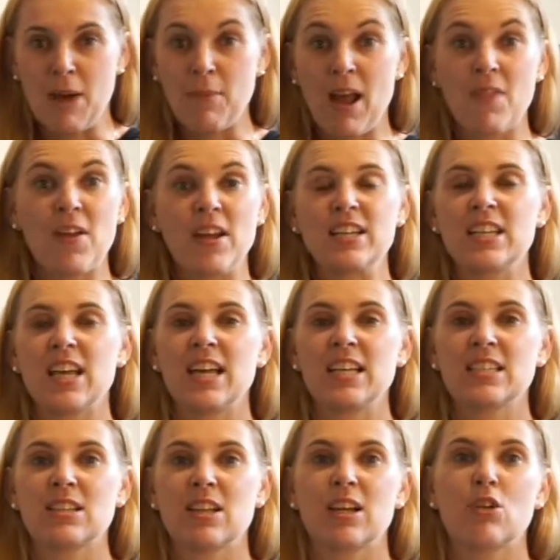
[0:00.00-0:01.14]
And they
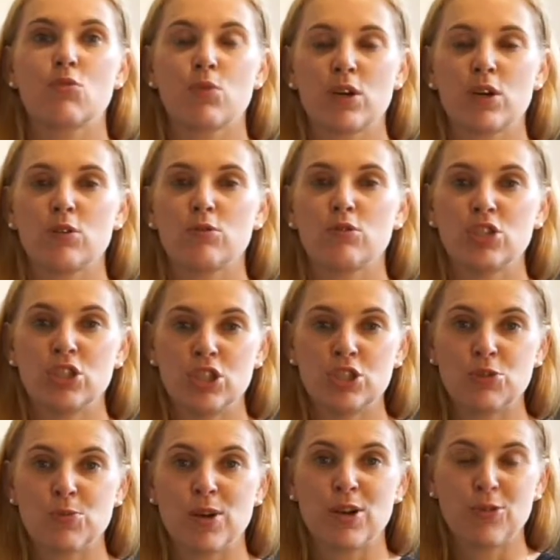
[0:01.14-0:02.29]
taste like a real
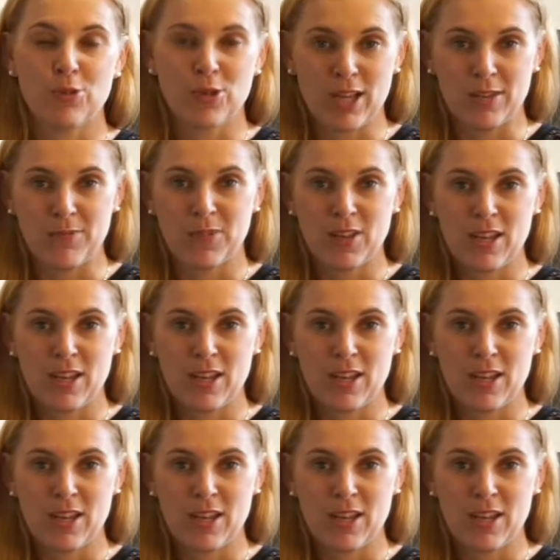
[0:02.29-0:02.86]
gingerbread cookie.